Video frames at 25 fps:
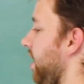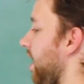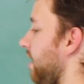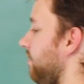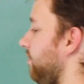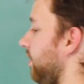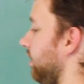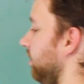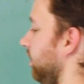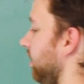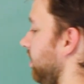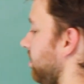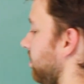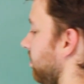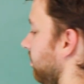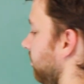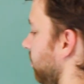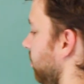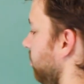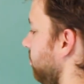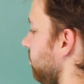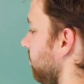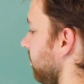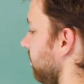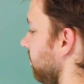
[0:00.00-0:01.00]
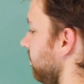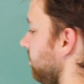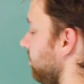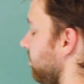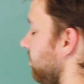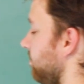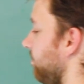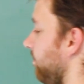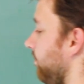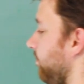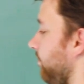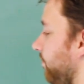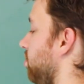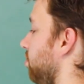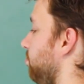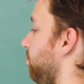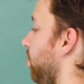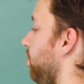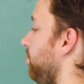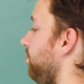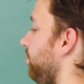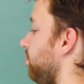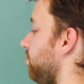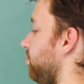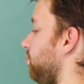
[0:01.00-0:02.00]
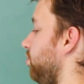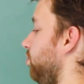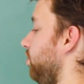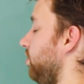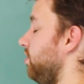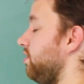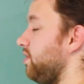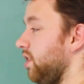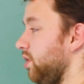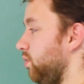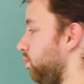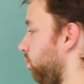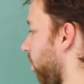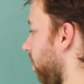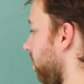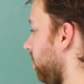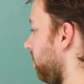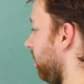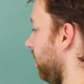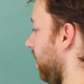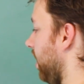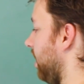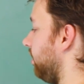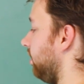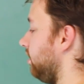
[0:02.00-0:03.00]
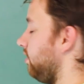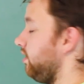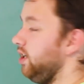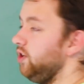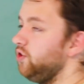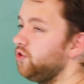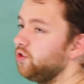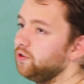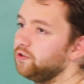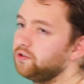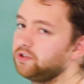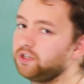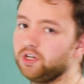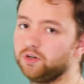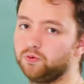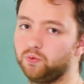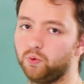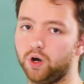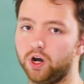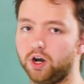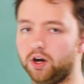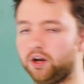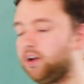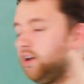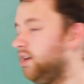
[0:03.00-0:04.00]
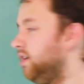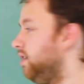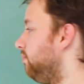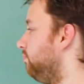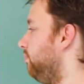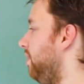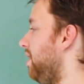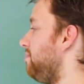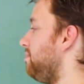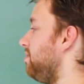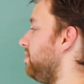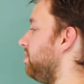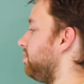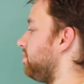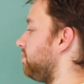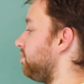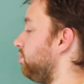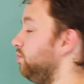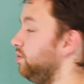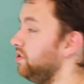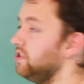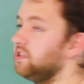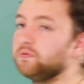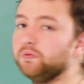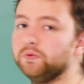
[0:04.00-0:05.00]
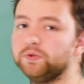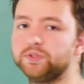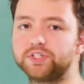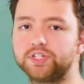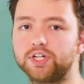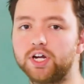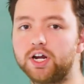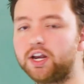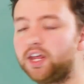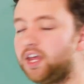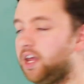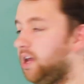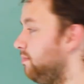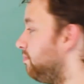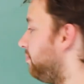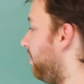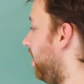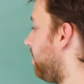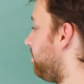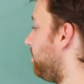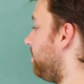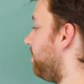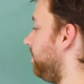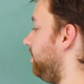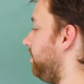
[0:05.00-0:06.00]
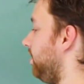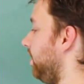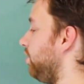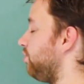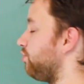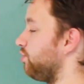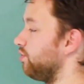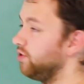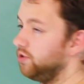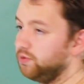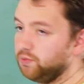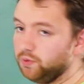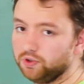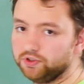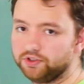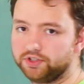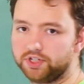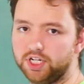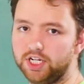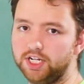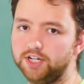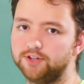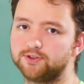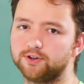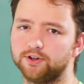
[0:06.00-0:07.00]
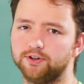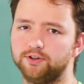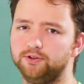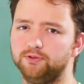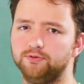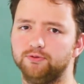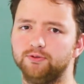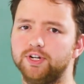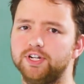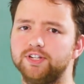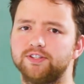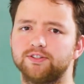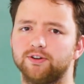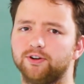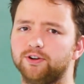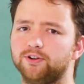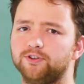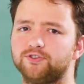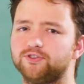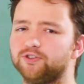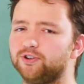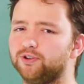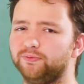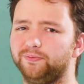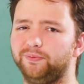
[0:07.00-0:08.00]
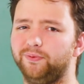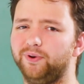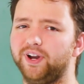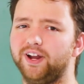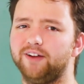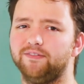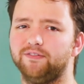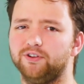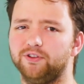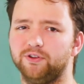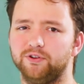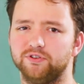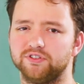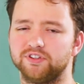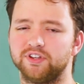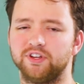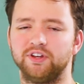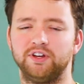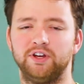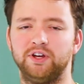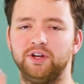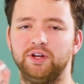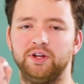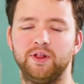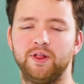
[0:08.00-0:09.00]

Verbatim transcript: we have a list of users, so both the students can work and the teachers can work. Maybe the students will study, maybe the teachers will teach or do research or whatever those